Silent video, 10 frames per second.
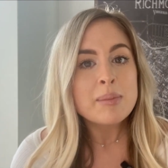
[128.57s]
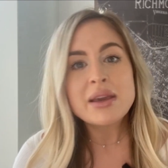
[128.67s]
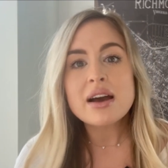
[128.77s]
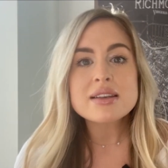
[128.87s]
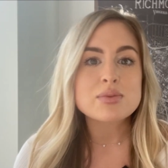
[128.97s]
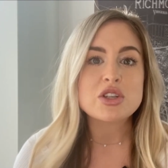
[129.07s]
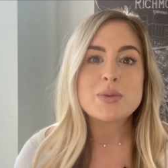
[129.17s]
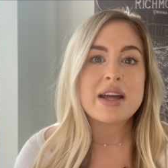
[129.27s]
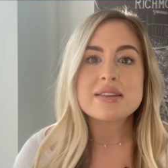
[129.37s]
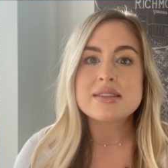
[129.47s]
Because
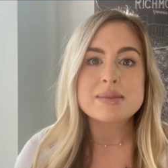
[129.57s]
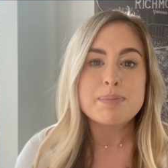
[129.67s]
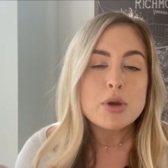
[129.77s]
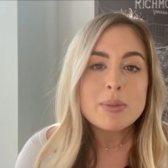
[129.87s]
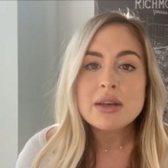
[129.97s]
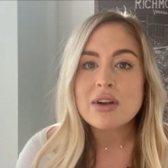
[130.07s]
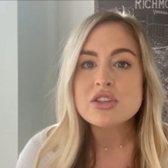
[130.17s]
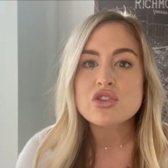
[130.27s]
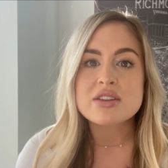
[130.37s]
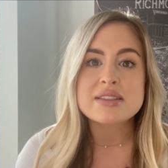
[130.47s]
Richmond has this booming
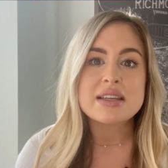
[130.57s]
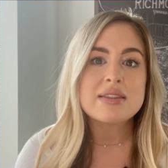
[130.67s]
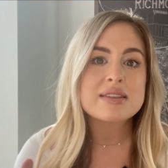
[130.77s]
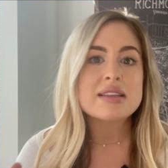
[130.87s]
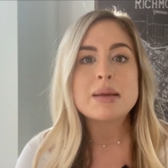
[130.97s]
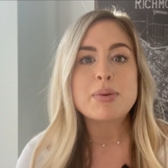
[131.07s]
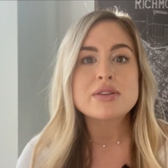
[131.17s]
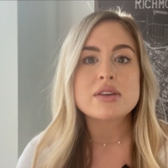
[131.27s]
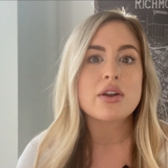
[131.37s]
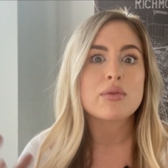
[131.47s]
restaurant scene, the city
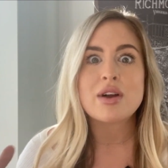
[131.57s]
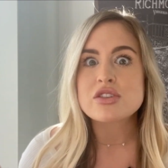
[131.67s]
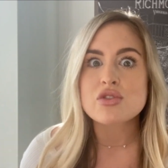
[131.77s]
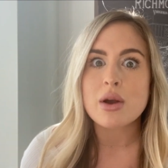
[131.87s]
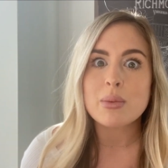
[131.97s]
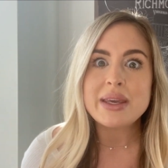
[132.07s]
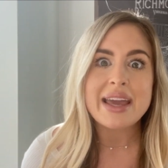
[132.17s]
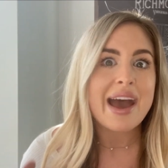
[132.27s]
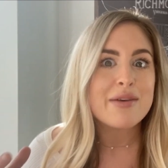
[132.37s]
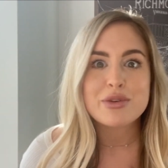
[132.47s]
puts on a restaurant
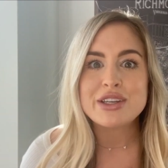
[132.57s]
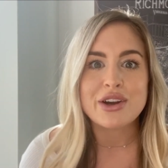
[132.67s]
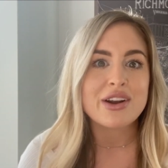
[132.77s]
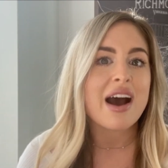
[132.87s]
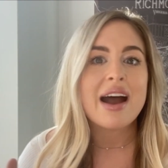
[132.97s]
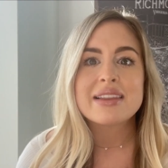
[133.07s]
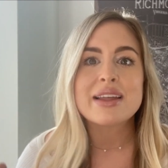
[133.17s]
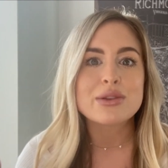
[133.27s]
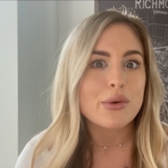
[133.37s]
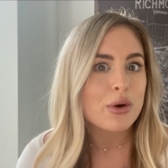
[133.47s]
week every year to
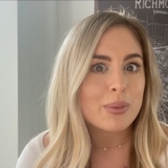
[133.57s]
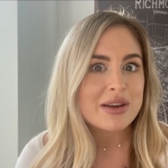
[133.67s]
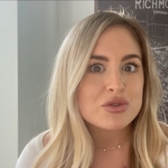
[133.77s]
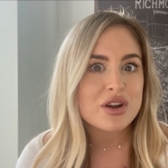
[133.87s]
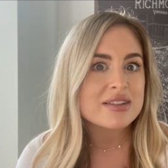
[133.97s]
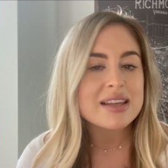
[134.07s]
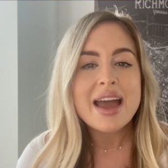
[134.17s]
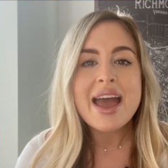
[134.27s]
highlight local restaurants